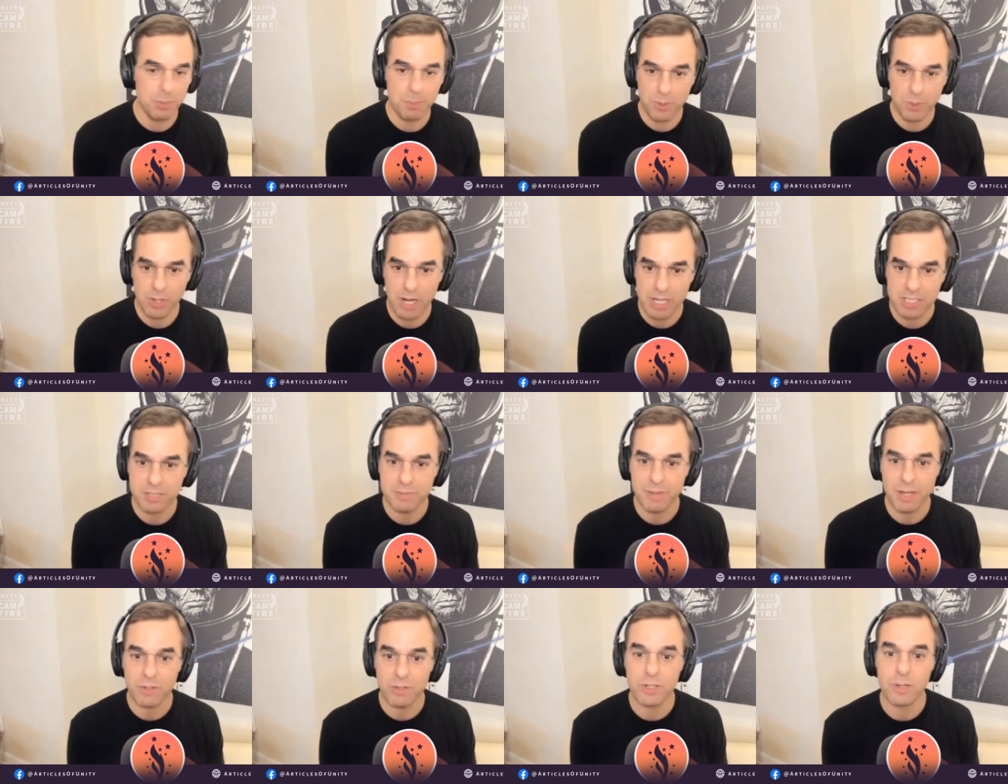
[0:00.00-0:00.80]
or
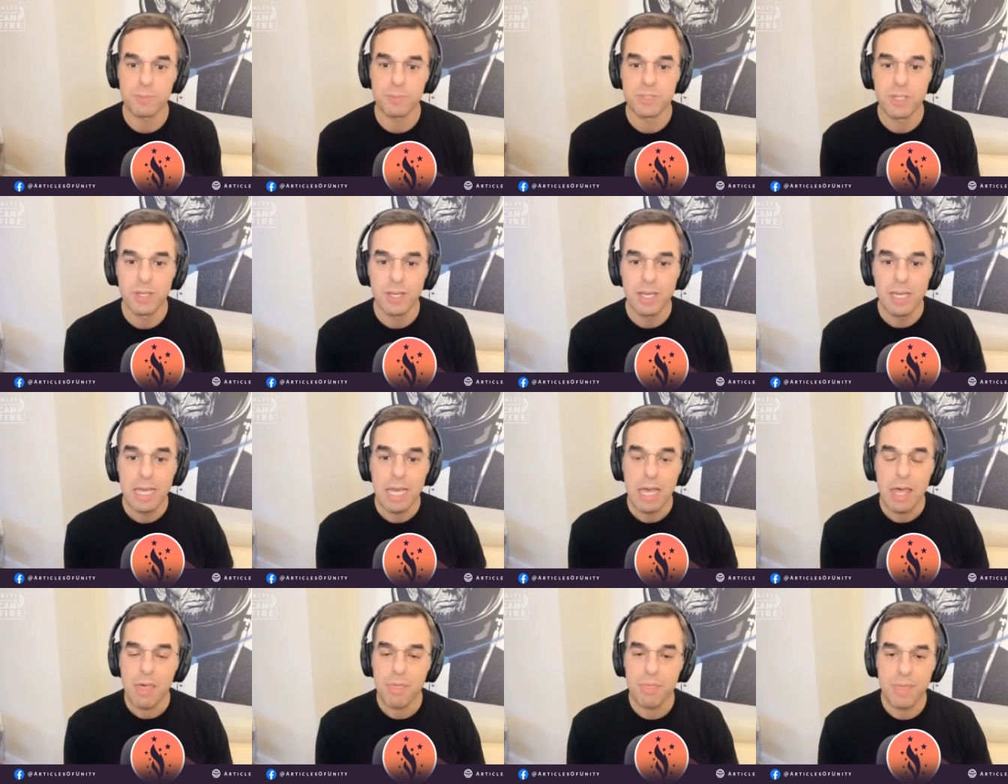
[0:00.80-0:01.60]
progressive outcomes,
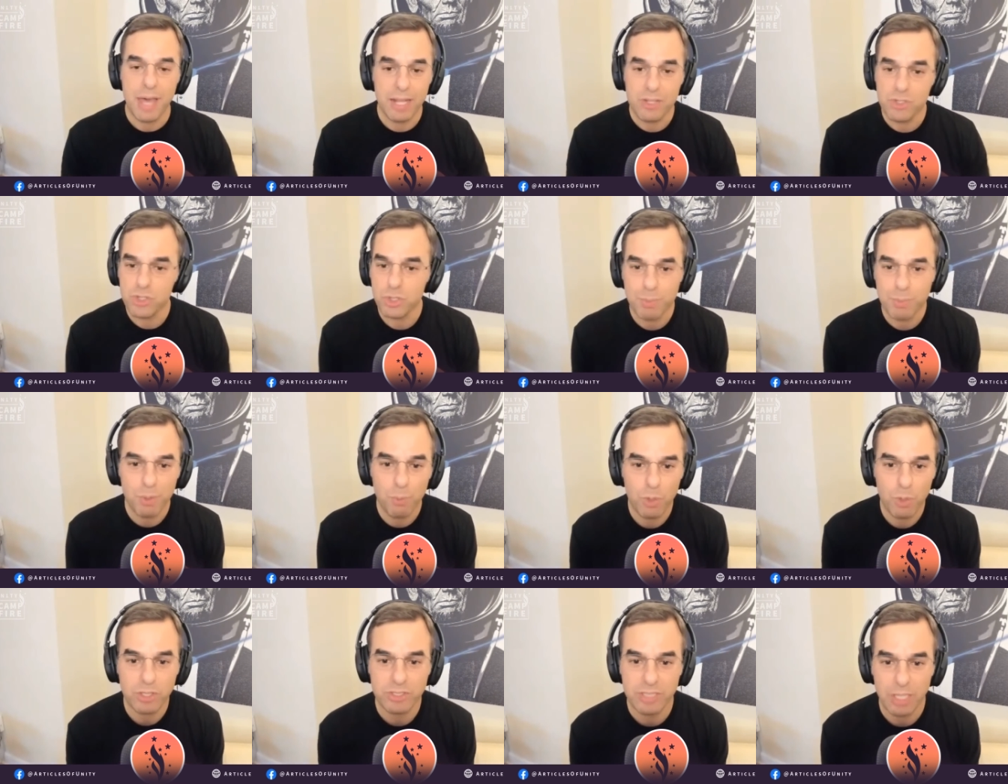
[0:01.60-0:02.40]
that should be
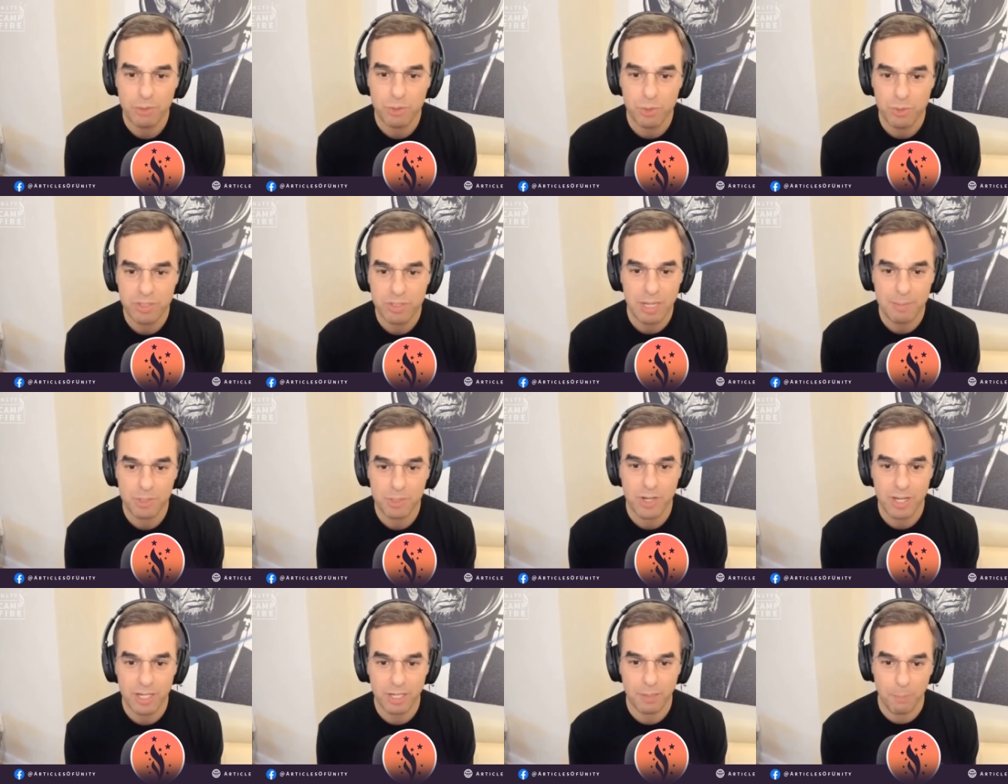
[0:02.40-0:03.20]
worked out through the
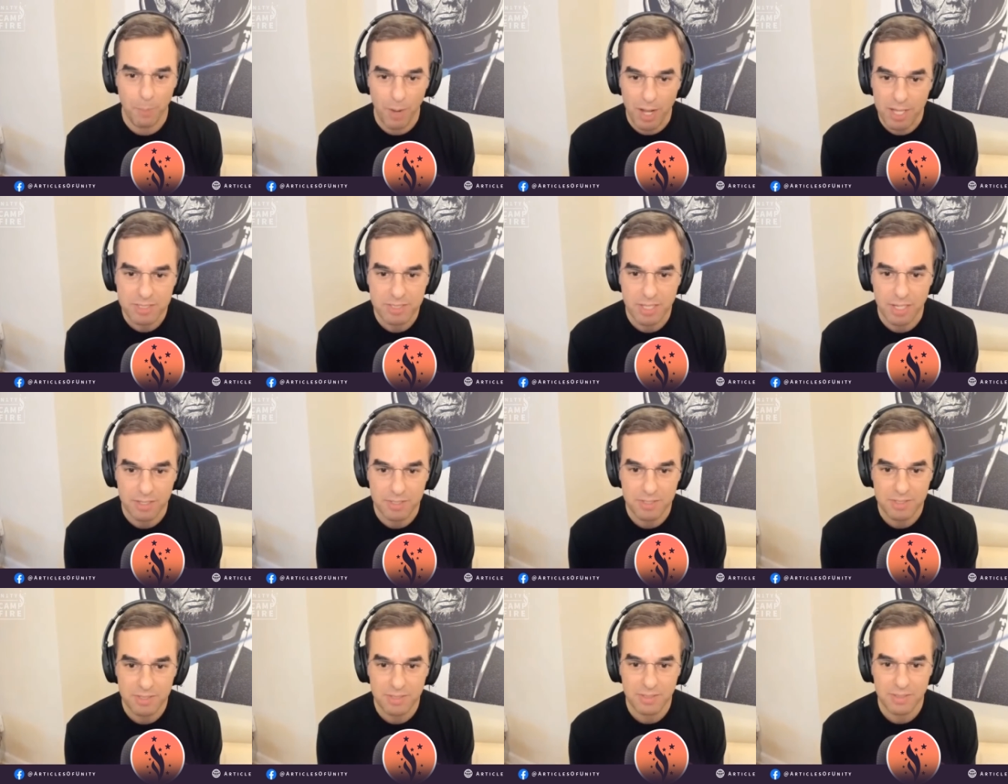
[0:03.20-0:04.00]
democratic
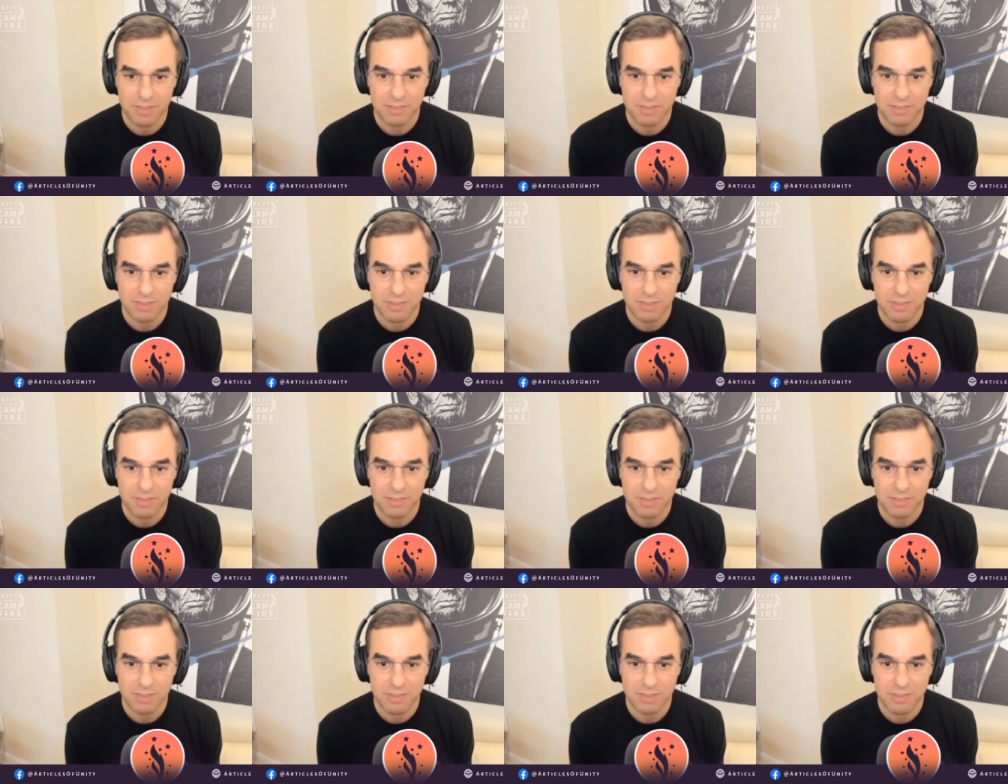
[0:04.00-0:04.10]
process.